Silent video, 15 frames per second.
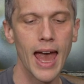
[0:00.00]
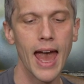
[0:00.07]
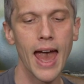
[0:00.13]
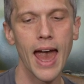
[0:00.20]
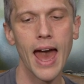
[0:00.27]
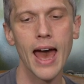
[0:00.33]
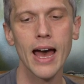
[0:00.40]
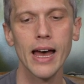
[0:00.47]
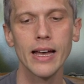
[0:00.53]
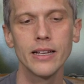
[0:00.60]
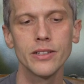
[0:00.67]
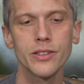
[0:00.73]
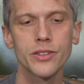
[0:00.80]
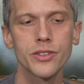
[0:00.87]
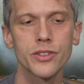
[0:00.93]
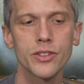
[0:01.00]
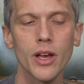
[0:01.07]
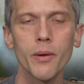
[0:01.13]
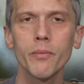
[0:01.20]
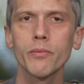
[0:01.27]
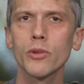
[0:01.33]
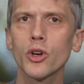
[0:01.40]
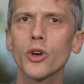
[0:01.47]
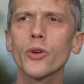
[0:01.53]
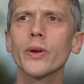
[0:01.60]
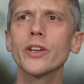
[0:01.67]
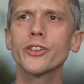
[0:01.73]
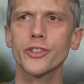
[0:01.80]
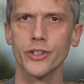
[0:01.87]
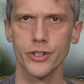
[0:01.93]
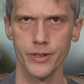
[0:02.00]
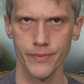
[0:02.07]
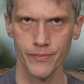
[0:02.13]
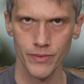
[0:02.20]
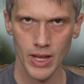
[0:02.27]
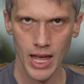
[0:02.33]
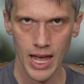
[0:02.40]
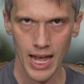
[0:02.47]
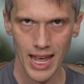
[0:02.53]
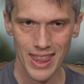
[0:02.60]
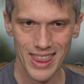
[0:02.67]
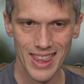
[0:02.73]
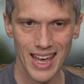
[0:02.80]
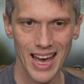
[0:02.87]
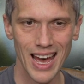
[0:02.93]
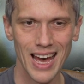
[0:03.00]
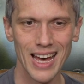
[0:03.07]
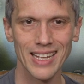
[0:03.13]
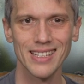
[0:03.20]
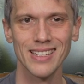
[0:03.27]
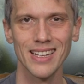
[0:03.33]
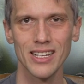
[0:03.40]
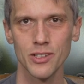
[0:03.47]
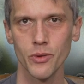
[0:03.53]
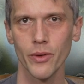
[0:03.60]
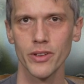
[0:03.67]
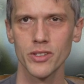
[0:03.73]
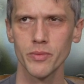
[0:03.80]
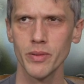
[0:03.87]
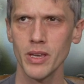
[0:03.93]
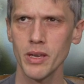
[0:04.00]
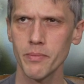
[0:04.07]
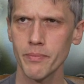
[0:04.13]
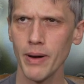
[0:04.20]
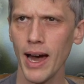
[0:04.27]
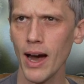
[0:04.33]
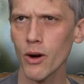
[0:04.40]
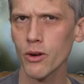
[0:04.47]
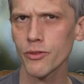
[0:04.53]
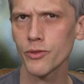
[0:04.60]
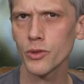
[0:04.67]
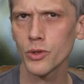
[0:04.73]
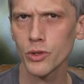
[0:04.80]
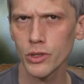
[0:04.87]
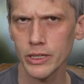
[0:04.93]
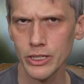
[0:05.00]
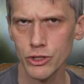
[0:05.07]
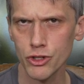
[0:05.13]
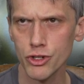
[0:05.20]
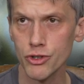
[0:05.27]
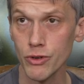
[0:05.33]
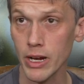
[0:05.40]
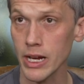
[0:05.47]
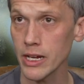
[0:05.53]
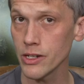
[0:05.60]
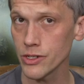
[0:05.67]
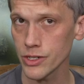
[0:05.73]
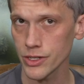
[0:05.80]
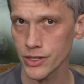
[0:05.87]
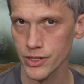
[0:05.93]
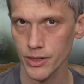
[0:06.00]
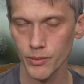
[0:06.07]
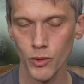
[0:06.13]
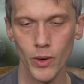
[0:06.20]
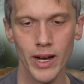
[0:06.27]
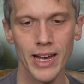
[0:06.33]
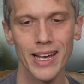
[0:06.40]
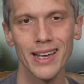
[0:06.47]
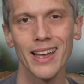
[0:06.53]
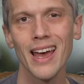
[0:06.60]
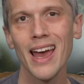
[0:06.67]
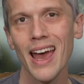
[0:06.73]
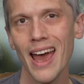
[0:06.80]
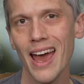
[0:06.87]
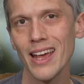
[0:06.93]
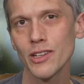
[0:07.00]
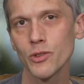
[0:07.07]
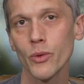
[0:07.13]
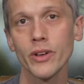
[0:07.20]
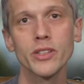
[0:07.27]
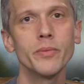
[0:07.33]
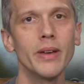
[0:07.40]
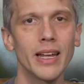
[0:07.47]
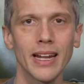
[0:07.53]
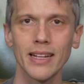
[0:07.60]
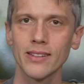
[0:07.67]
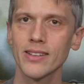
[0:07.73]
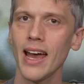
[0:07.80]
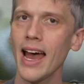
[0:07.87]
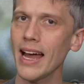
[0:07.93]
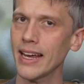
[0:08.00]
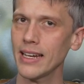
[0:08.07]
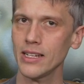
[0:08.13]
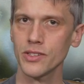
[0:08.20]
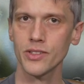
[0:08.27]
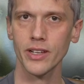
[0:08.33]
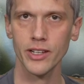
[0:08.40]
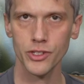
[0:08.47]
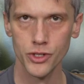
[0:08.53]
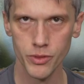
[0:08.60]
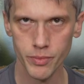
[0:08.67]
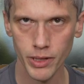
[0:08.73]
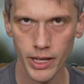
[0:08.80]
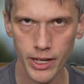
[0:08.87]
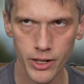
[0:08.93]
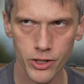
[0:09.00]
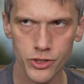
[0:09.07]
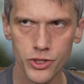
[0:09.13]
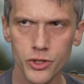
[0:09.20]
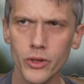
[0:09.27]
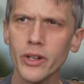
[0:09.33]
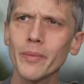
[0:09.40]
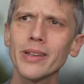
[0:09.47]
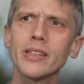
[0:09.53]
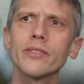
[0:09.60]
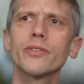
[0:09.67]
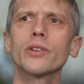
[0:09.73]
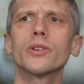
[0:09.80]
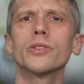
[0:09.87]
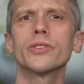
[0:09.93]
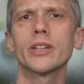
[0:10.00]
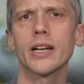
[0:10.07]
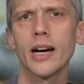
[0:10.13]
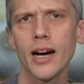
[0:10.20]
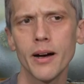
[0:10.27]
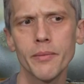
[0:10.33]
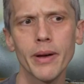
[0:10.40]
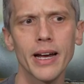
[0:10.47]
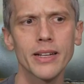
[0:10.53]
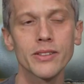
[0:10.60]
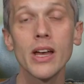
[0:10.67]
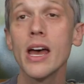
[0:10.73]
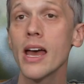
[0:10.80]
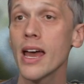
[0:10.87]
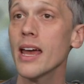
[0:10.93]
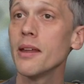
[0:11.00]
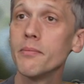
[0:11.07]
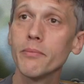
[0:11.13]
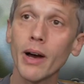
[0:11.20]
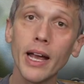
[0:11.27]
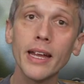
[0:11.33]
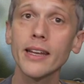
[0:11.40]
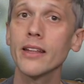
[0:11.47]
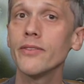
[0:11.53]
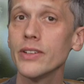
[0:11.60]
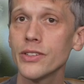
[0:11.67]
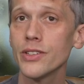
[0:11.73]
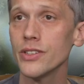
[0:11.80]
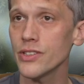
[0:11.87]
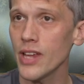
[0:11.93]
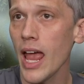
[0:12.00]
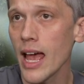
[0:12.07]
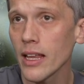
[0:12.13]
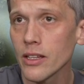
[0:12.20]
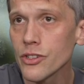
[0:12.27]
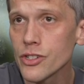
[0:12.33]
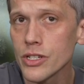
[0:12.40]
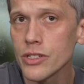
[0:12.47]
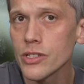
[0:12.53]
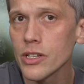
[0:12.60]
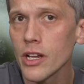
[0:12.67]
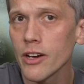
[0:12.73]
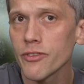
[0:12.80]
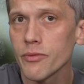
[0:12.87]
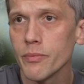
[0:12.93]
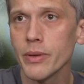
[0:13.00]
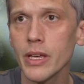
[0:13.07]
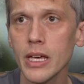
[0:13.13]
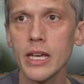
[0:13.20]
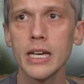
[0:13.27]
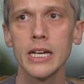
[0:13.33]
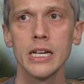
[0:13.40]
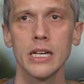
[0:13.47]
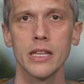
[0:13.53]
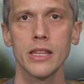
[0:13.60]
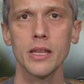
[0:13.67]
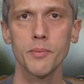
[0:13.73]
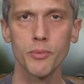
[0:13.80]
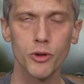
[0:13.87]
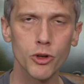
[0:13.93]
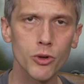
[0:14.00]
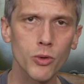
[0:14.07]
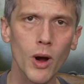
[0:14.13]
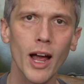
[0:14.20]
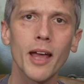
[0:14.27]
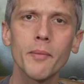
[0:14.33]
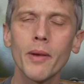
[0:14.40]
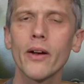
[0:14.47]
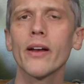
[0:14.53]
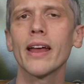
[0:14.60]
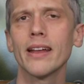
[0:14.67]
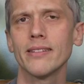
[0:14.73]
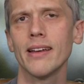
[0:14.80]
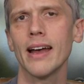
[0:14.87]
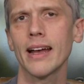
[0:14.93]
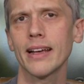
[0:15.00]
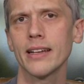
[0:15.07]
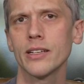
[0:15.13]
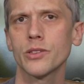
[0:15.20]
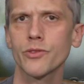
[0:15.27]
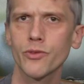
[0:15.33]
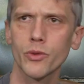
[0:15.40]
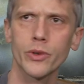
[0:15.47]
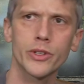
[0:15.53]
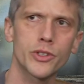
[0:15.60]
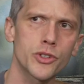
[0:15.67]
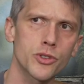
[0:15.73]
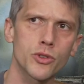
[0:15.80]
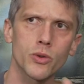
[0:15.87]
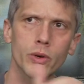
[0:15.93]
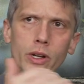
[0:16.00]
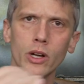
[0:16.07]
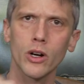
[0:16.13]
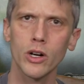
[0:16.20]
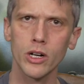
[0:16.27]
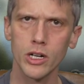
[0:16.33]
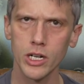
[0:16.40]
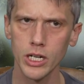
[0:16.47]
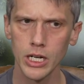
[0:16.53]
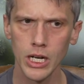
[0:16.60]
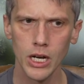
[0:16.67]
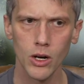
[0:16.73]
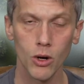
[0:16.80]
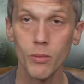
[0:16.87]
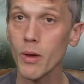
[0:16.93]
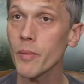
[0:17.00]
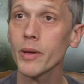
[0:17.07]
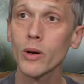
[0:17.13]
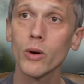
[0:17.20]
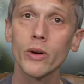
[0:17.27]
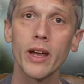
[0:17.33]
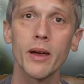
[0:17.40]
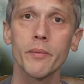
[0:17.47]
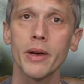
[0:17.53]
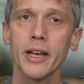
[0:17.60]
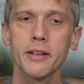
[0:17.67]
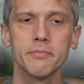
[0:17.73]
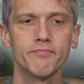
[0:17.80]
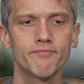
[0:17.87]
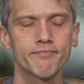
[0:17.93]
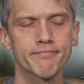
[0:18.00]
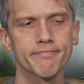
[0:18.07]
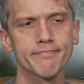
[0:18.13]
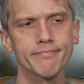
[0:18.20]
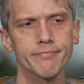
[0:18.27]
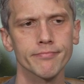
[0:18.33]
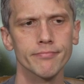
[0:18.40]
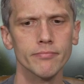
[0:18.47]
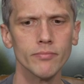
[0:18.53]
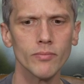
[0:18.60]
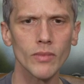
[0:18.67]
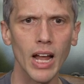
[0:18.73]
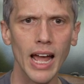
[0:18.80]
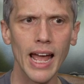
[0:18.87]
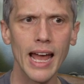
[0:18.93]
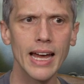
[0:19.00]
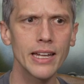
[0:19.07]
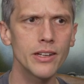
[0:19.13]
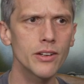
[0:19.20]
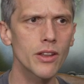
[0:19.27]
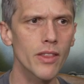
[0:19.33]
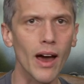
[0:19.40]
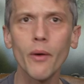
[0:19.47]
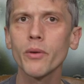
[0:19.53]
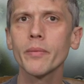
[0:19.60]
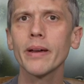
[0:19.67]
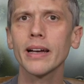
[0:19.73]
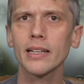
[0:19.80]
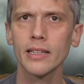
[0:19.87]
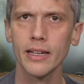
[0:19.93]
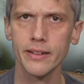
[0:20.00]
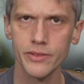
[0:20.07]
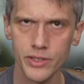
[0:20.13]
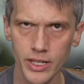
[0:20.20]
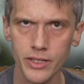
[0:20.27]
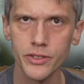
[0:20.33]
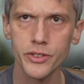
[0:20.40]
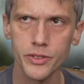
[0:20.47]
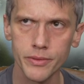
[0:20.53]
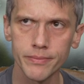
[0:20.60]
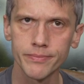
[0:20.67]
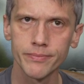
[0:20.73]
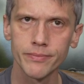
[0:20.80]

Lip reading: as some creature that is going to be powerful and strange in some way, and is going to be an antagonist against your players, is going to be difficult in combat, and might, if it's intelligent enough, be the primary antagonist for a story arc or maybe a whole campaign. And that would make a lot of sense.